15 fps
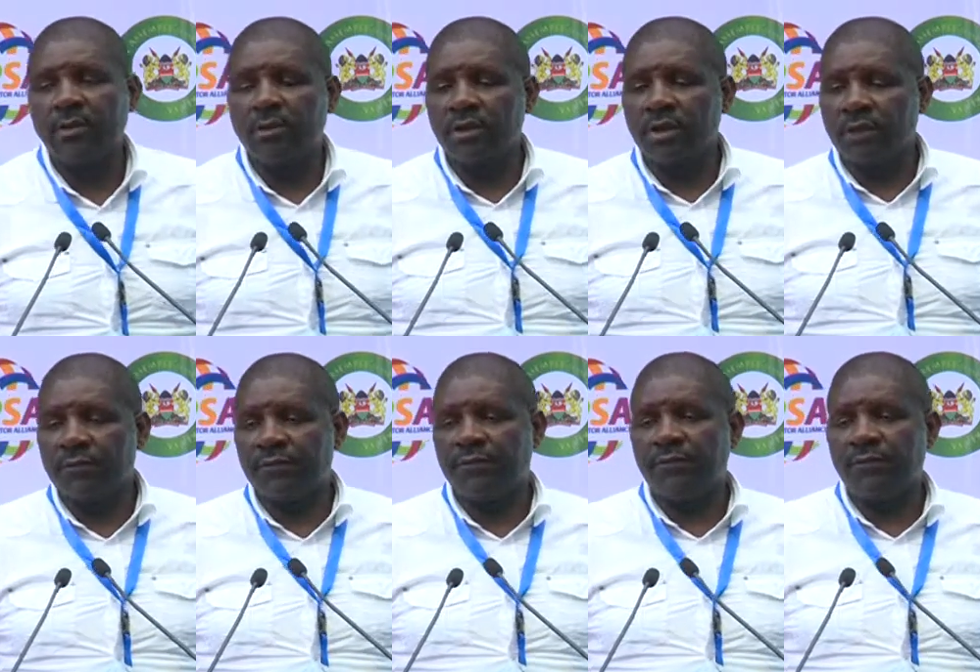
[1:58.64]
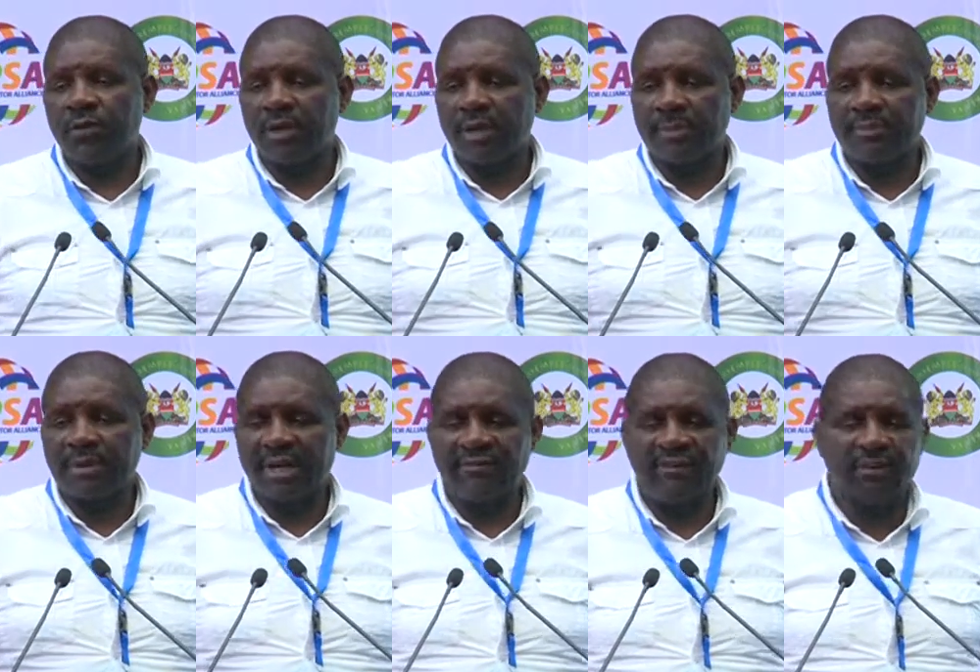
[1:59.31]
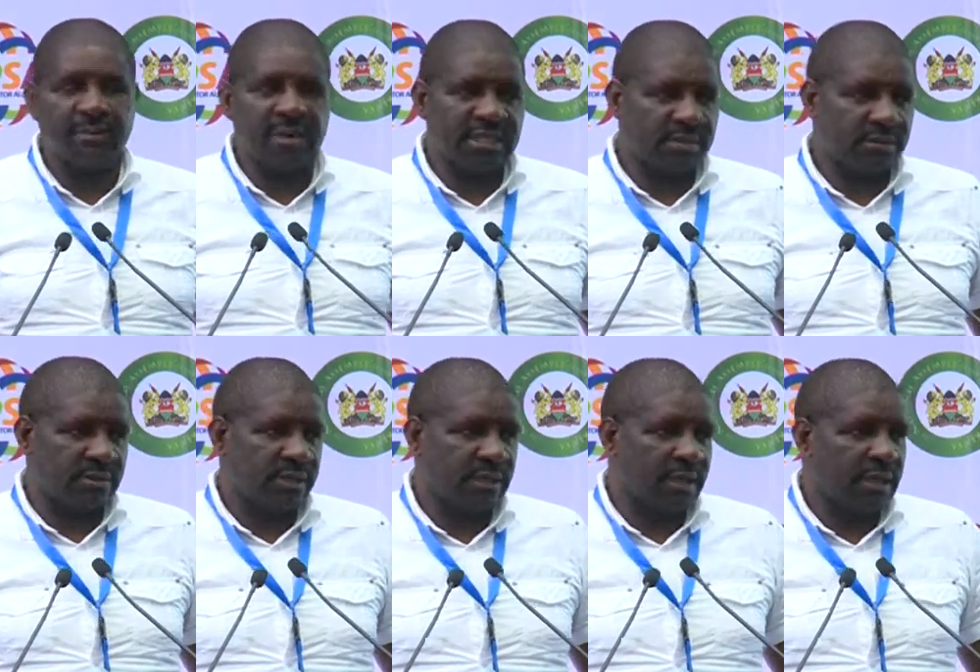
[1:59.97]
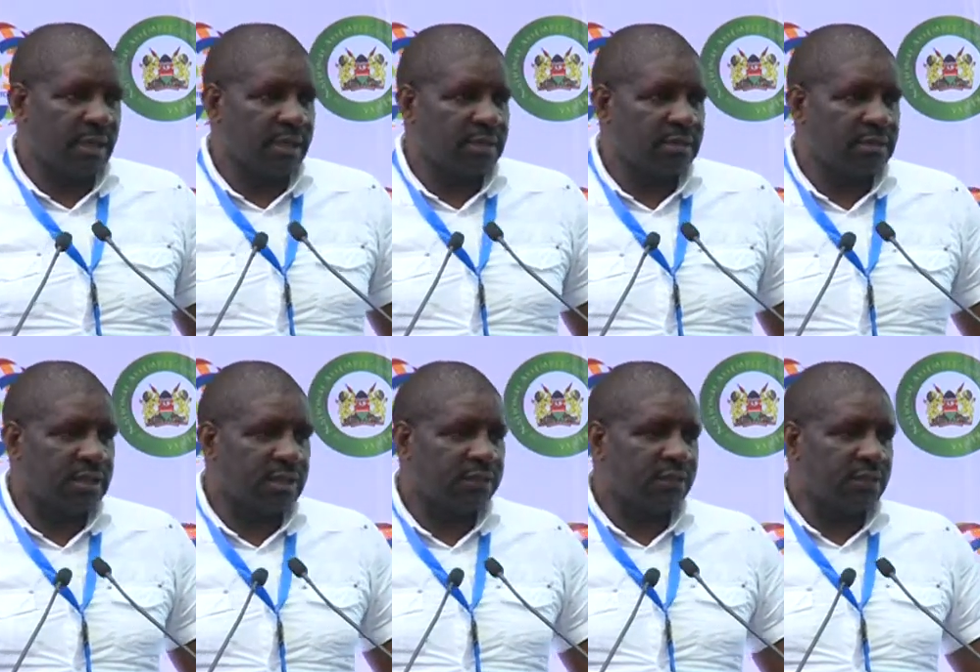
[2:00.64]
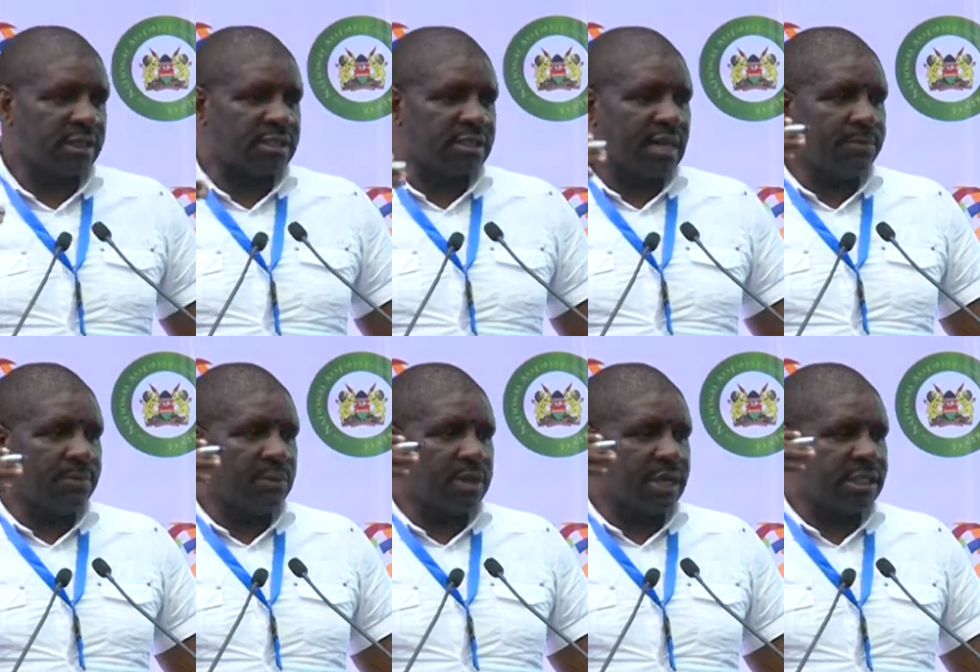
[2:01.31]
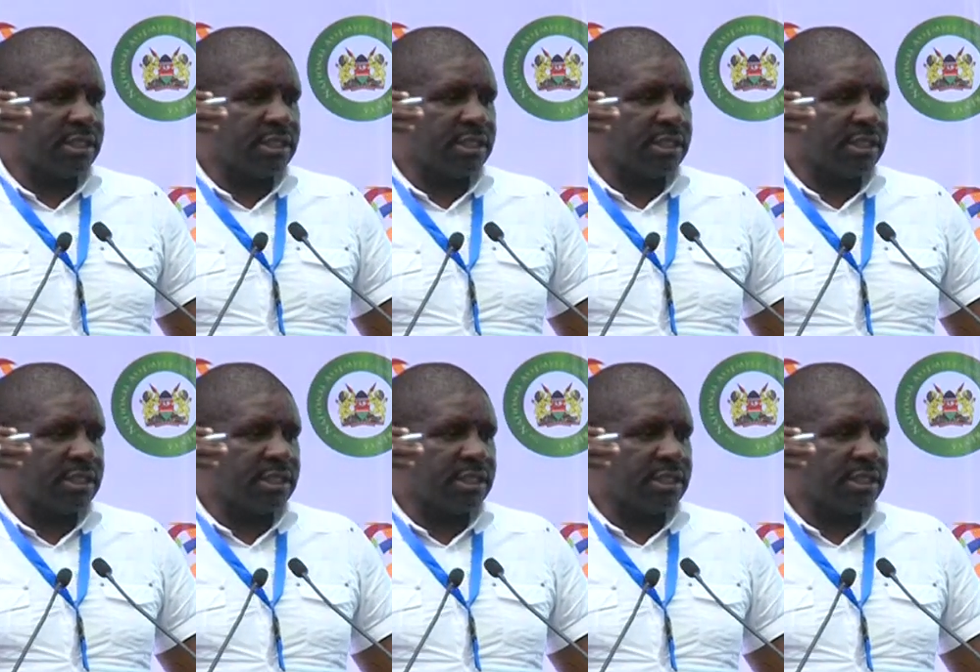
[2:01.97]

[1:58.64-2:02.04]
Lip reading: if you're a private person, say for example, a